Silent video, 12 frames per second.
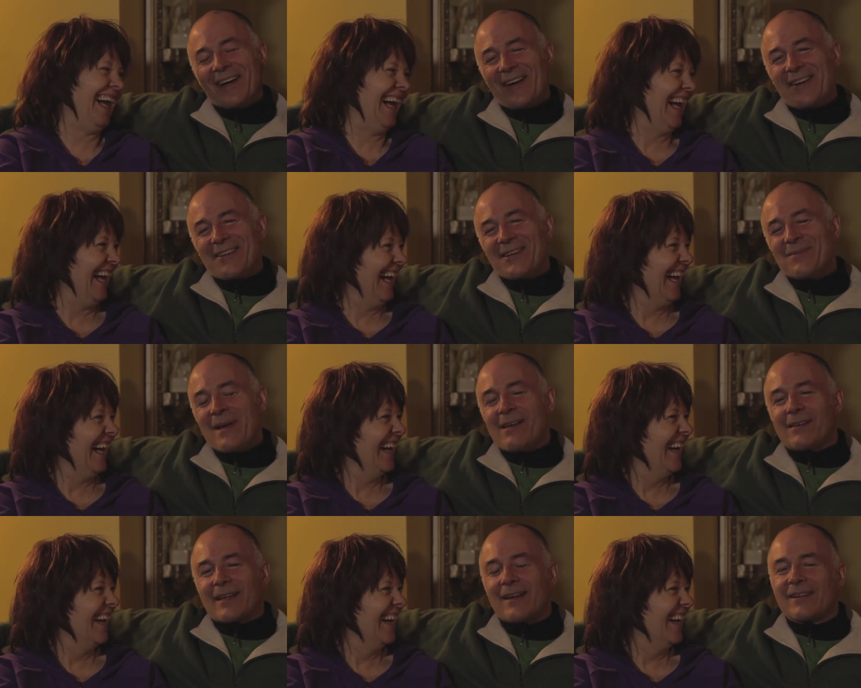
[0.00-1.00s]
Speaker 1: all your
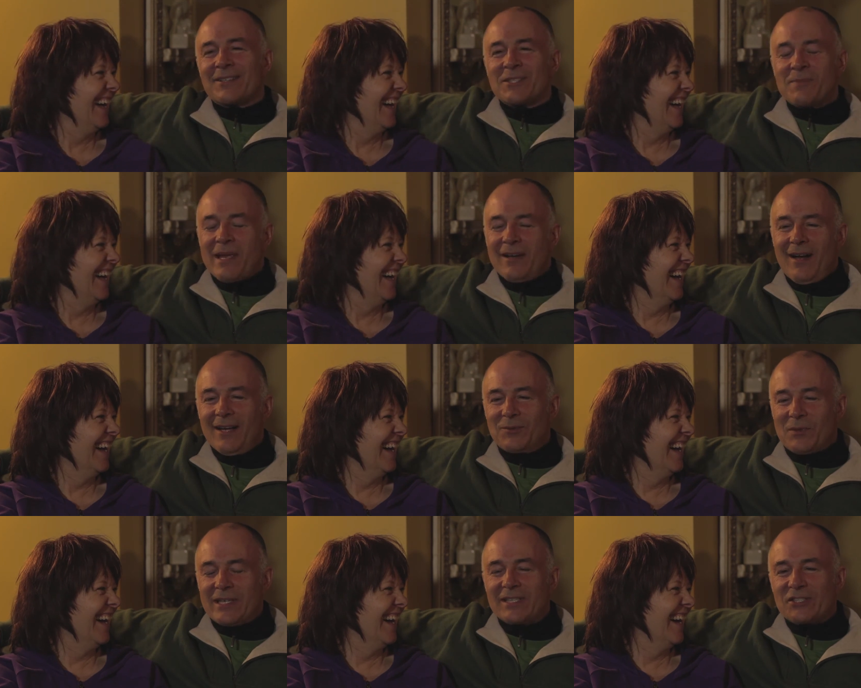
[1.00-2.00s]
male characters may
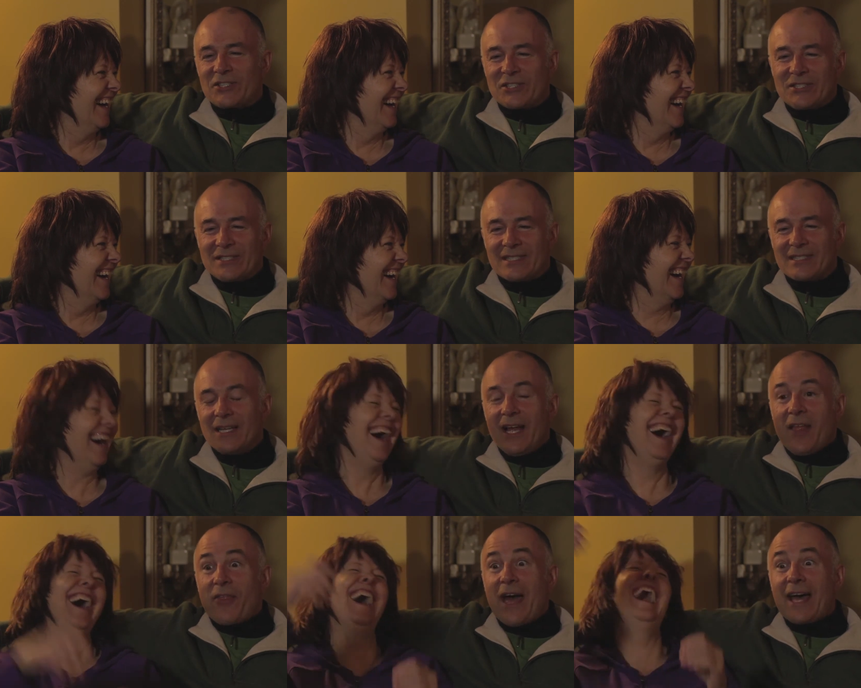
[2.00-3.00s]
not wear shirts.
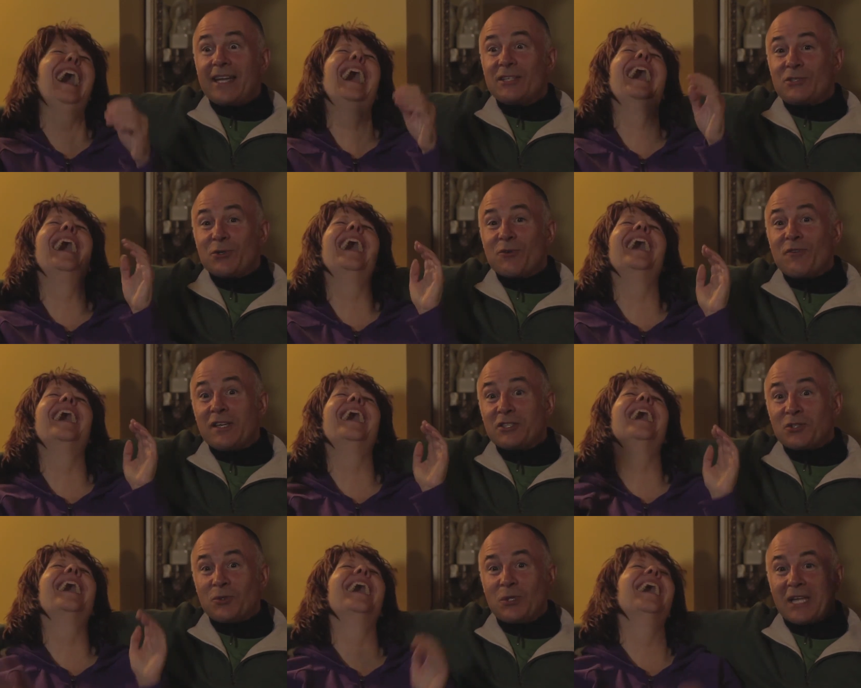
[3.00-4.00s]
That is your
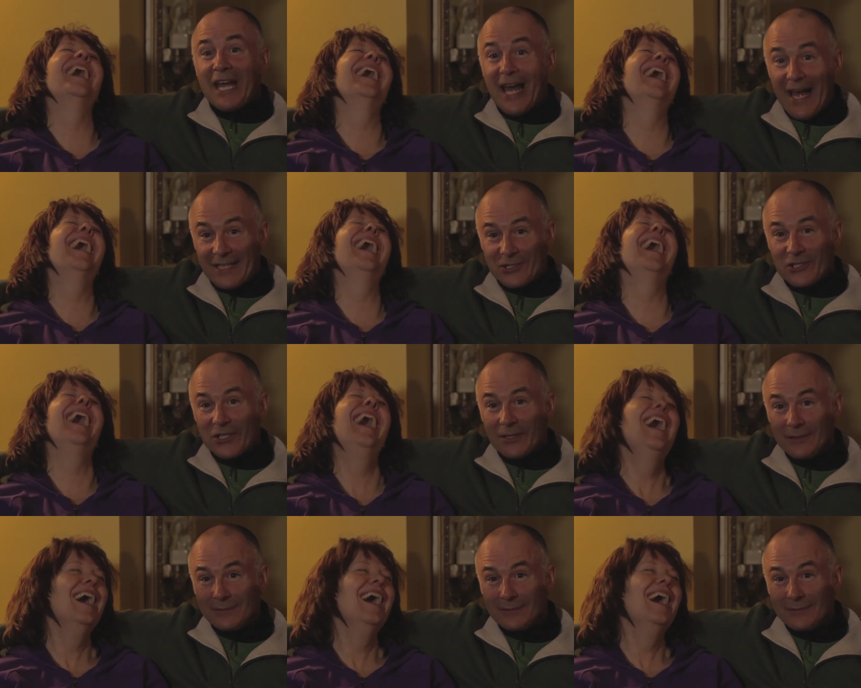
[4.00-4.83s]
visual catch.